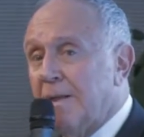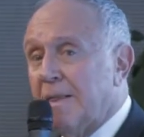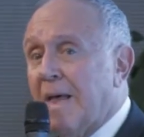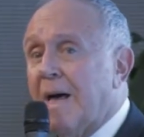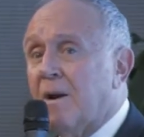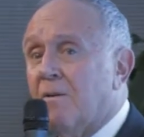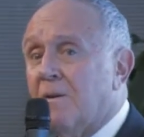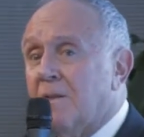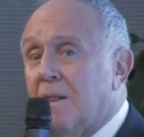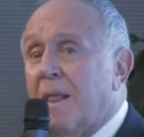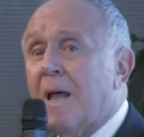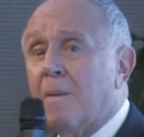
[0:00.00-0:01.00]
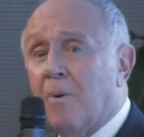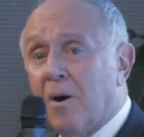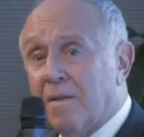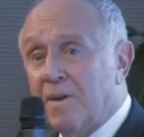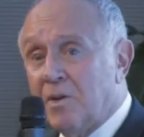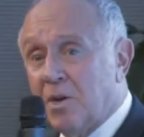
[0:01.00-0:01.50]
latter, the latter
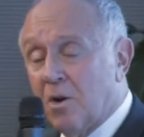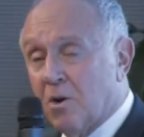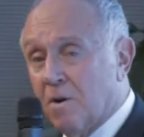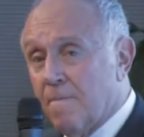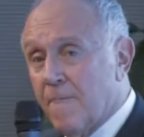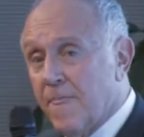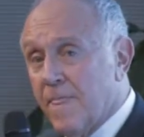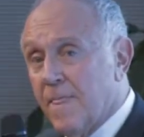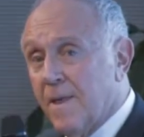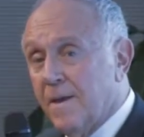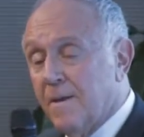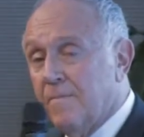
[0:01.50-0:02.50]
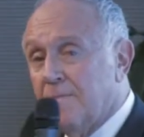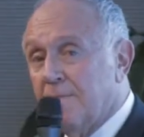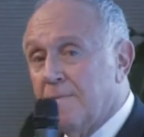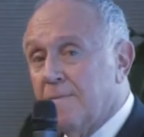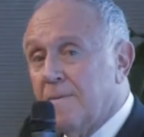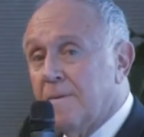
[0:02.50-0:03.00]
part of this year
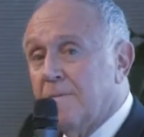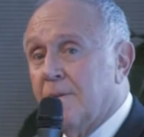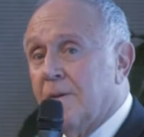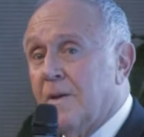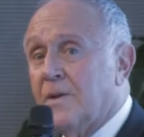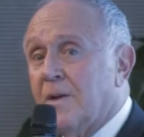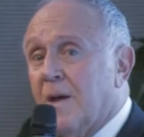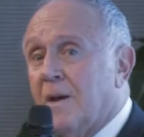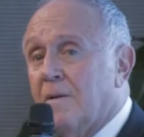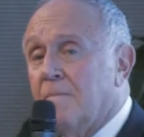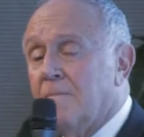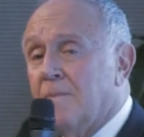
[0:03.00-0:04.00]
is on